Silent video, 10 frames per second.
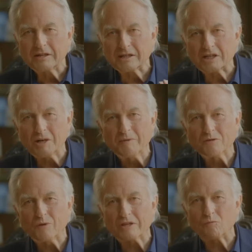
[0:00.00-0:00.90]

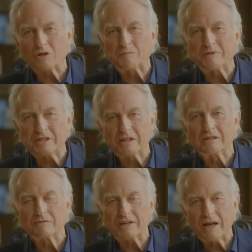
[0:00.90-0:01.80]
determines whether what a
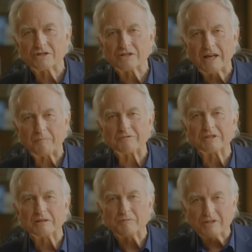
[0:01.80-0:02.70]
particular reaction
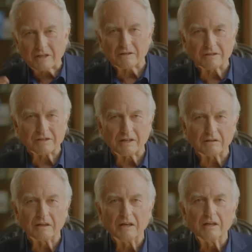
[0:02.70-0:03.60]
happens in a particular
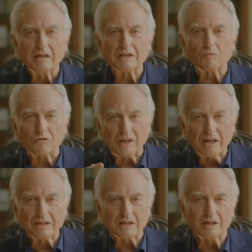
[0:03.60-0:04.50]
cell is what
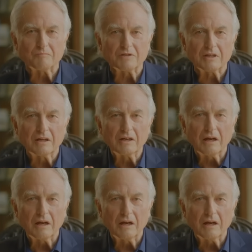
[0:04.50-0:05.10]
enzymes